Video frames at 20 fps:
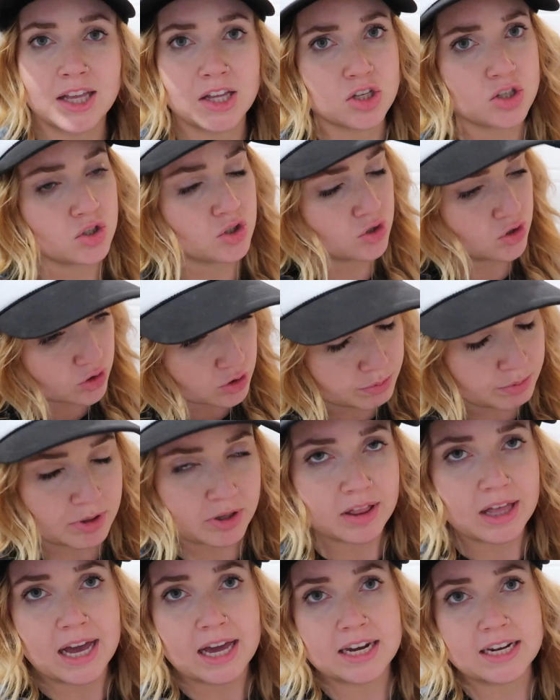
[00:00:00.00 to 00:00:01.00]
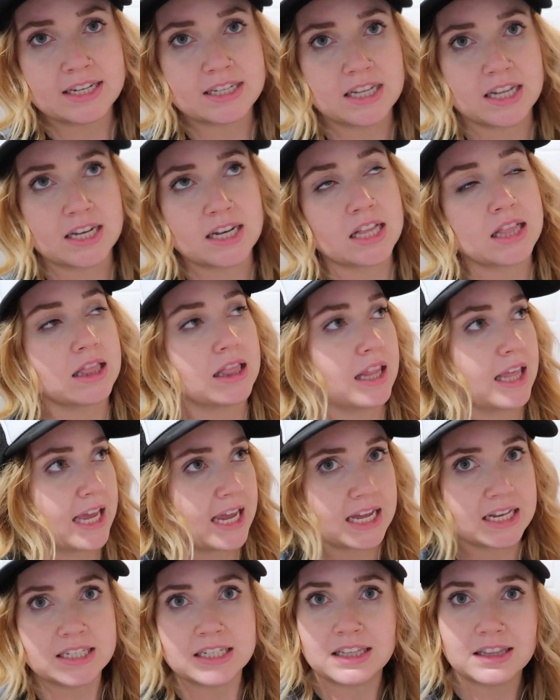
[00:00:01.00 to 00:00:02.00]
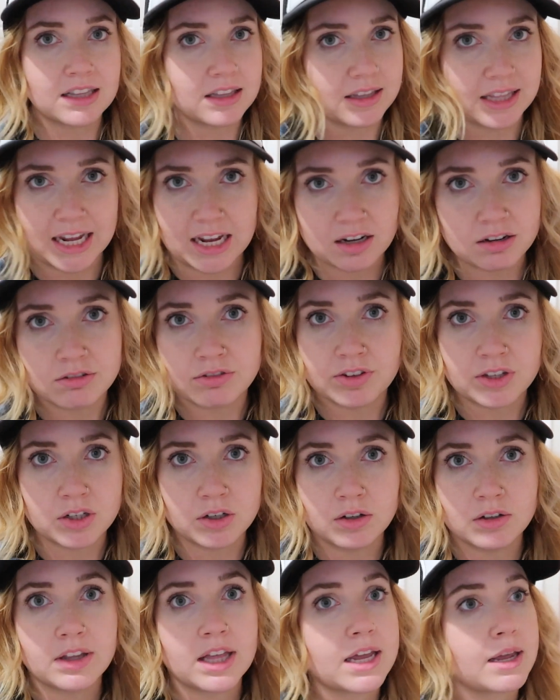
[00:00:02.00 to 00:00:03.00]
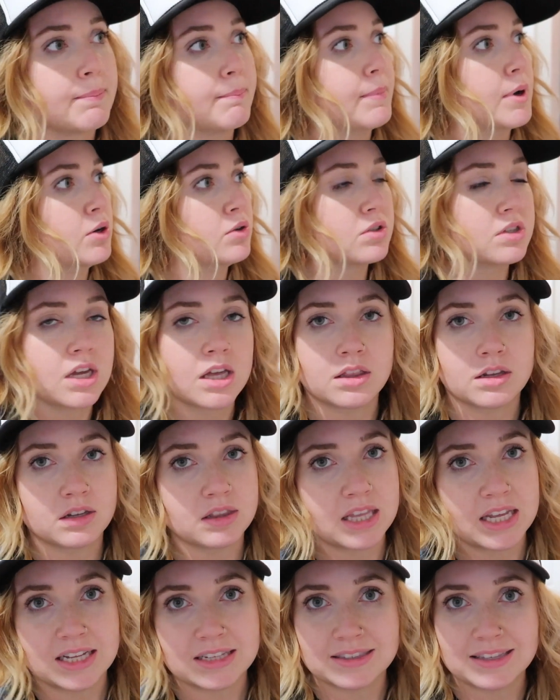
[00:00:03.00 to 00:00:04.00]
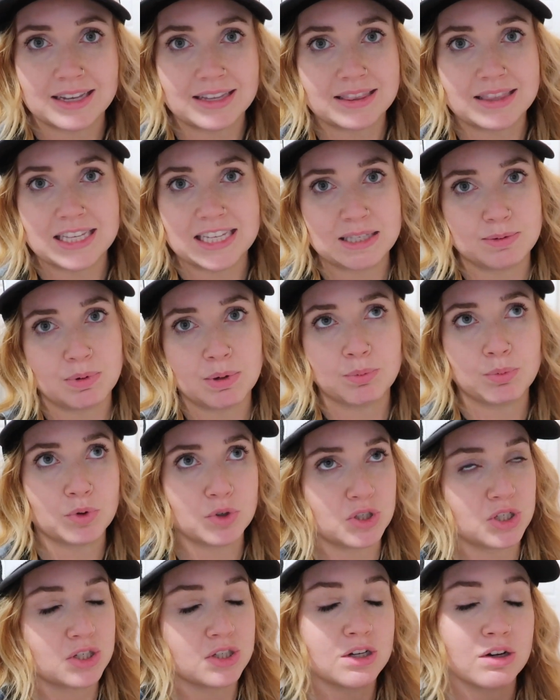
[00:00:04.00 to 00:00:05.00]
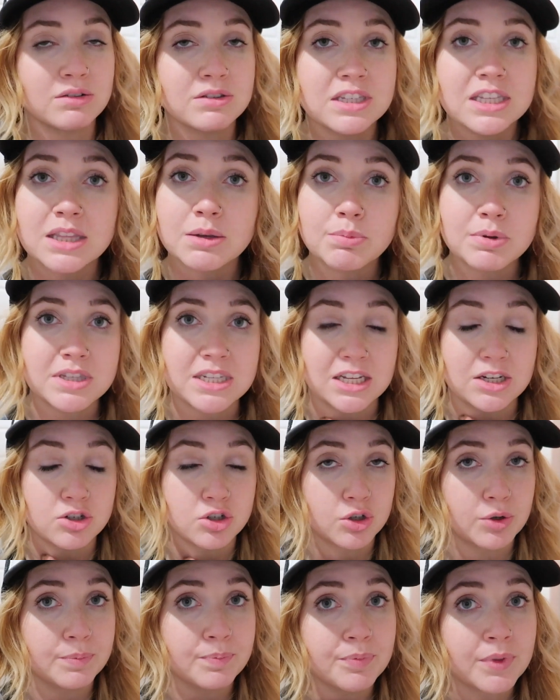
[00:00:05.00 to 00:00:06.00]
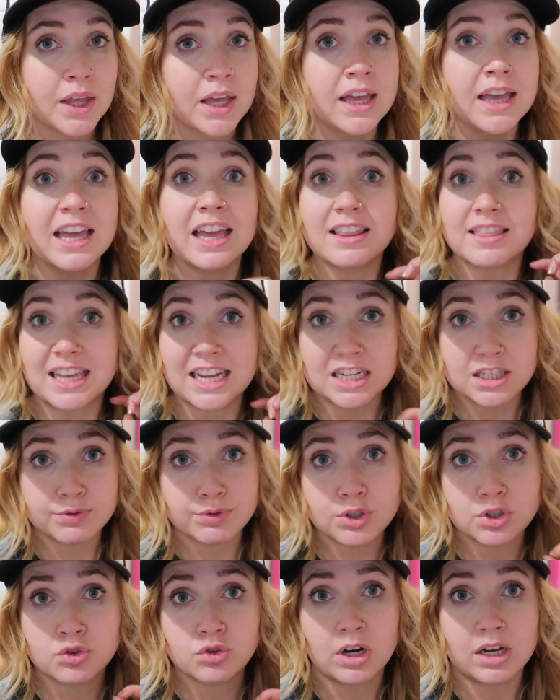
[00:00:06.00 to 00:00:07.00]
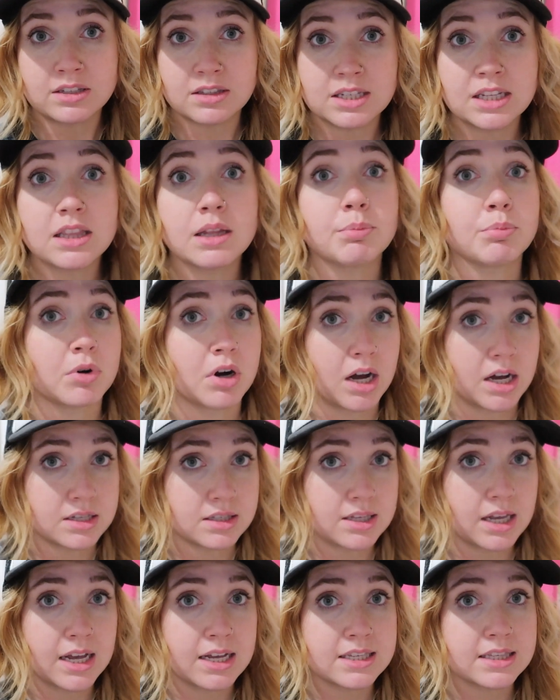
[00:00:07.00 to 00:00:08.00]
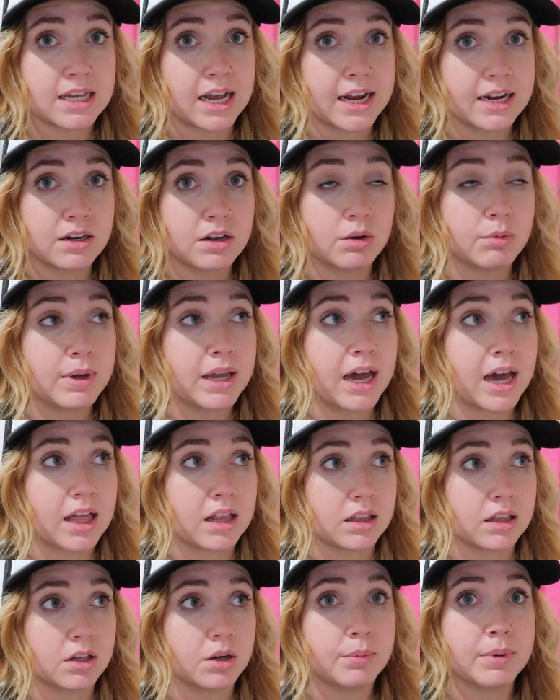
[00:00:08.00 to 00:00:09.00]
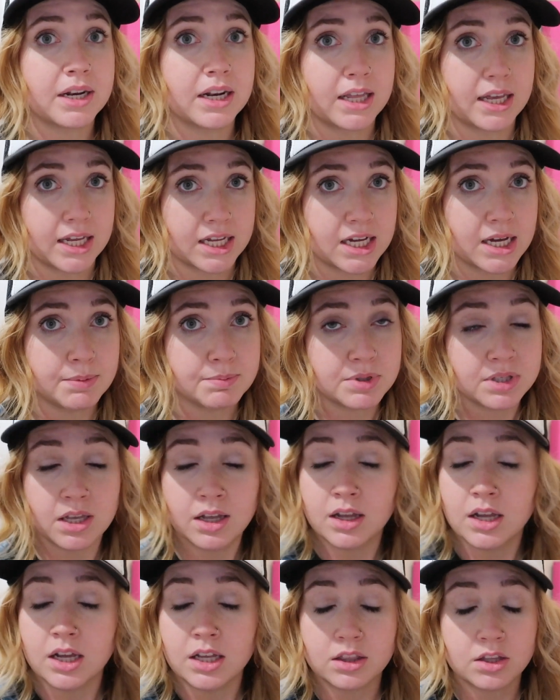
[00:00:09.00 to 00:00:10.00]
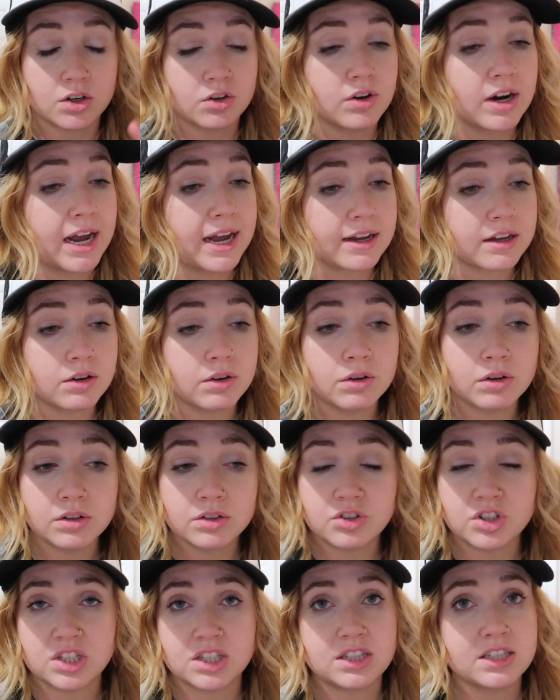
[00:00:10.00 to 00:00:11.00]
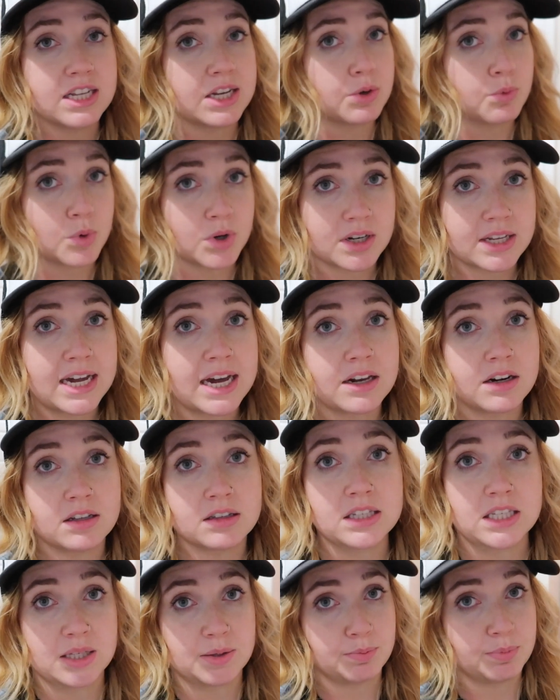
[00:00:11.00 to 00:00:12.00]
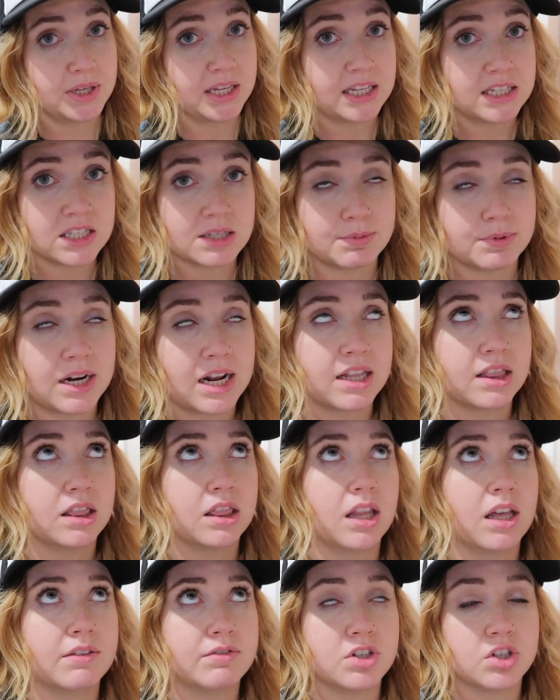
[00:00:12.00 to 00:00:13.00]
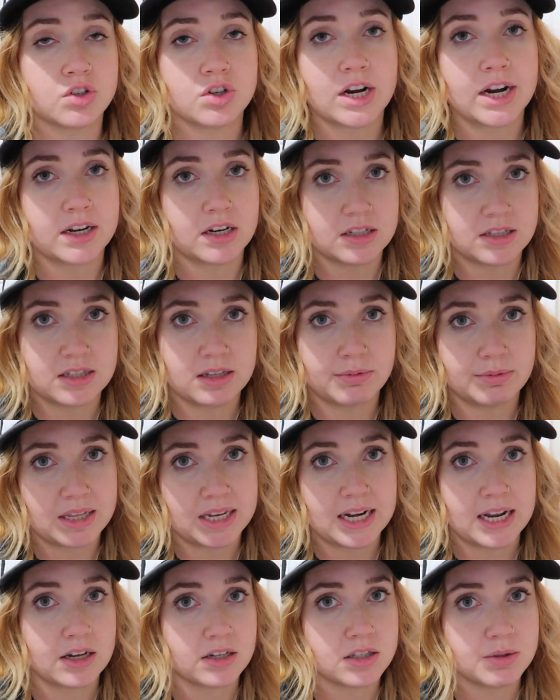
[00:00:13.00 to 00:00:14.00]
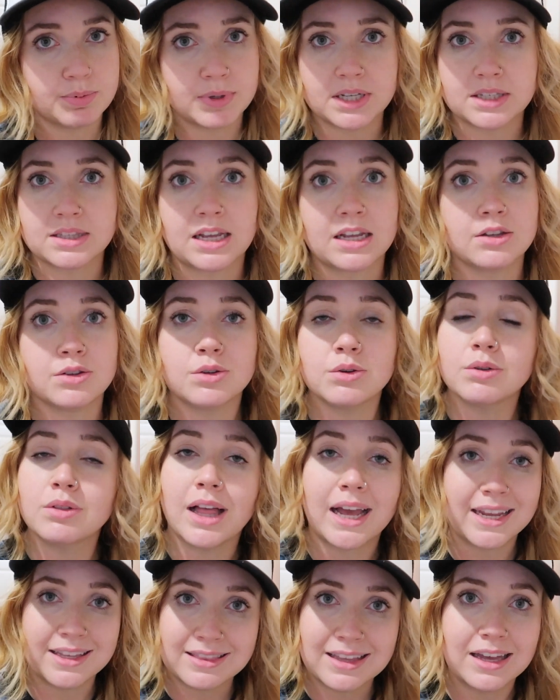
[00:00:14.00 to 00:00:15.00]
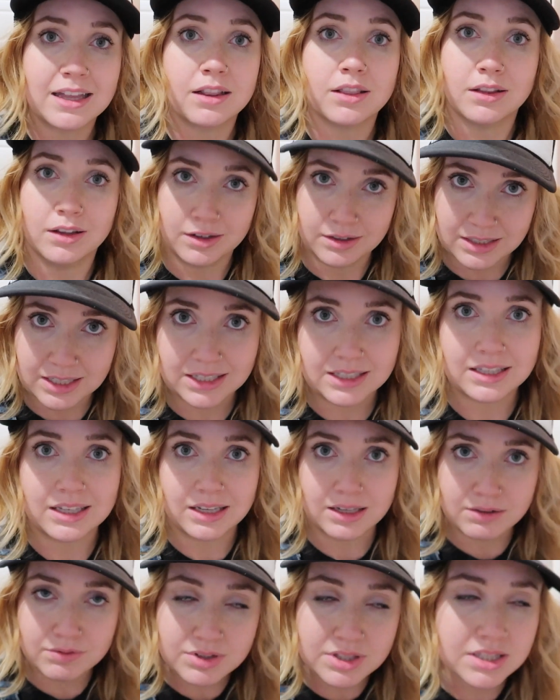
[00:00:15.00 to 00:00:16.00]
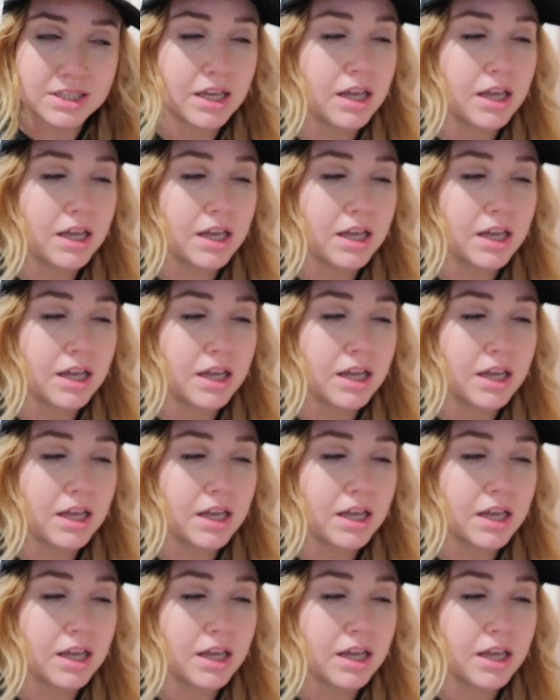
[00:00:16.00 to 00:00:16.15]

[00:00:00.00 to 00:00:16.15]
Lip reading: Super glad it didn't land in the landfill like most other things like this. People just don't see the potential. Thanks for trusting the process. I know we had a little bit of hiccups. The crackle just didn't work out on this piece, but I'd love to try it on something else because I do like that look it gives.